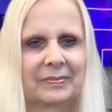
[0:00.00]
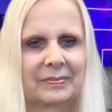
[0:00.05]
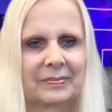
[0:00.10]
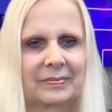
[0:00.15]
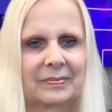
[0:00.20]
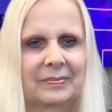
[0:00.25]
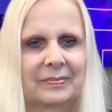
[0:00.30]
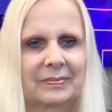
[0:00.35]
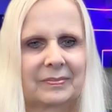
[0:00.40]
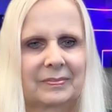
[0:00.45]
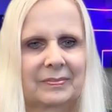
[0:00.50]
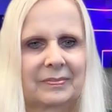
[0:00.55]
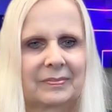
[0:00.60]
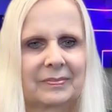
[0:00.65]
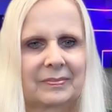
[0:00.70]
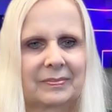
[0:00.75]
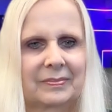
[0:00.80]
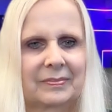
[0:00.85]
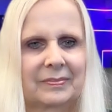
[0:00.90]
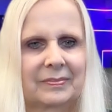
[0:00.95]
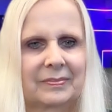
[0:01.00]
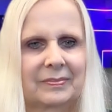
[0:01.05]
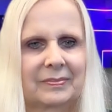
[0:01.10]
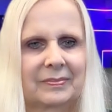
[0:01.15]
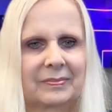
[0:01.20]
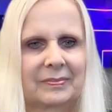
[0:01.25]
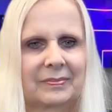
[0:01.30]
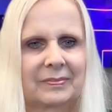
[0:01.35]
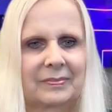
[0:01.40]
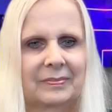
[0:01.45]

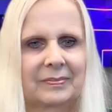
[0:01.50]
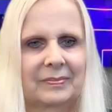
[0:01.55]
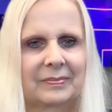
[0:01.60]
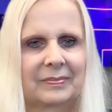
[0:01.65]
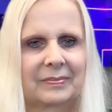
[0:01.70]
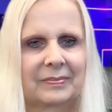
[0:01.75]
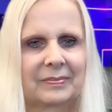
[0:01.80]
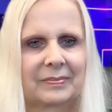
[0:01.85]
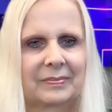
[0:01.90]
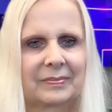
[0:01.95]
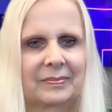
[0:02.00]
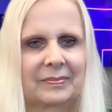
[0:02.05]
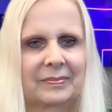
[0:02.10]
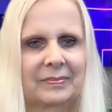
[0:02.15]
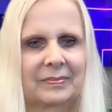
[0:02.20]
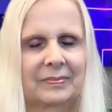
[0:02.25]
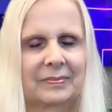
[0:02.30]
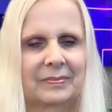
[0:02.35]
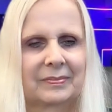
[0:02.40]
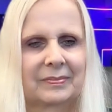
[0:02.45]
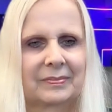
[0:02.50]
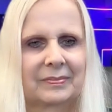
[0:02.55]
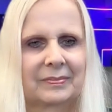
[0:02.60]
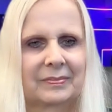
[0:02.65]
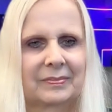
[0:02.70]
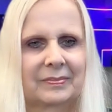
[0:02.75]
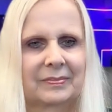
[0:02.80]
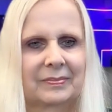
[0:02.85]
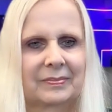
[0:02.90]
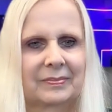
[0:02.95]

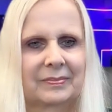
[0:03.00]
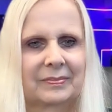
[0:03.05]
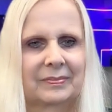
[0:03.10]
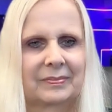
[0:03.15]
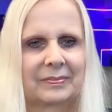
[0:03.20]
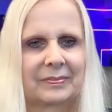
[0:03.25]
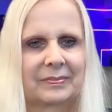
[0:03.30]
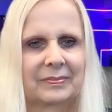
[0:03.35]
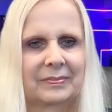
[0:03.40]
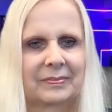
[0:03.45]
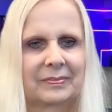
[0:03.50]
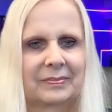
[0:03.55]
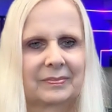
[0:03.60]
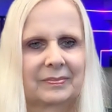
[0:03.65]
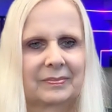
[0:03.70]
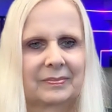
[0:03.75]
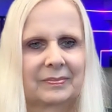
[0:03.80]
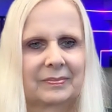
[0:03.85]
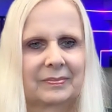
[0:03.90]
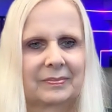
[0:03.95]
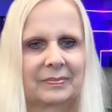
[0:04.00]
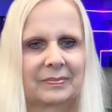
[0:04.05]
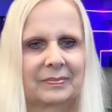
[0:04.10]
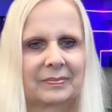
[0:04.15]
This person isn't speaking.